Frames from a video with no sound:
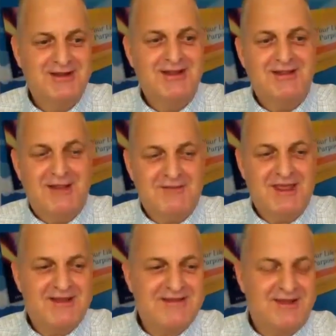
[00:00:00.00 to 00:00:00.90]
Love the
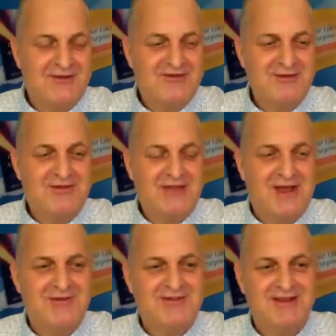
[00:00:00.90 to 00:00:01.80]
XL
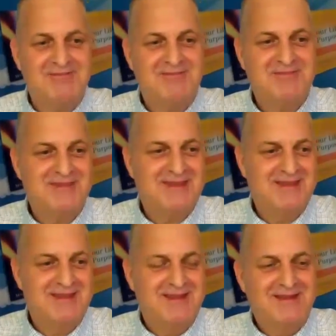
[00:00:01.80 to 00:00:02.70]
2000.
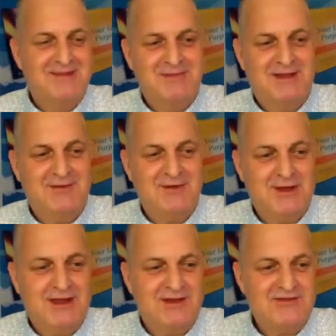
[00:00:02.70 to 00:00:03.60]
Loving your
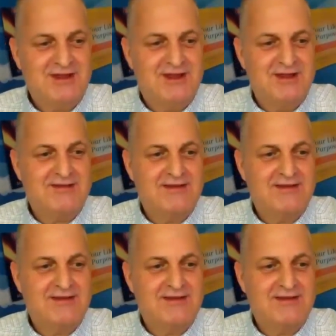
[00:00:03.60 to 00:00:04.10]
hashtags.